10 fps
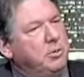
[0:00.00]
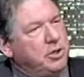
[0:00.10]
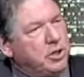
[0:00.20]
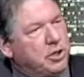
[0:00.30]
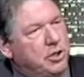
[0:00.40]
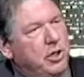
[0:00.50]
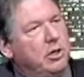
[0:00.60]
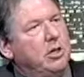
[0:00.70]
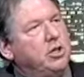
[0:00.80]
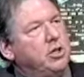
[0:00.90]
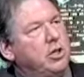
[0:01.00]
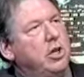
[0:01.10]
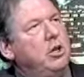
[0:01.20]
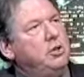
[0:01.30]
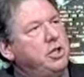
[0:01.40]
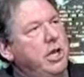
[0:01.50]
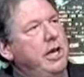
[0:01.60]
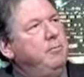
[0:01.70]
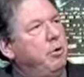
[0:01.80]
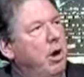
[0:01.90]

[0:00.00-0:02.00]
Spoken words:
It was a slow, steady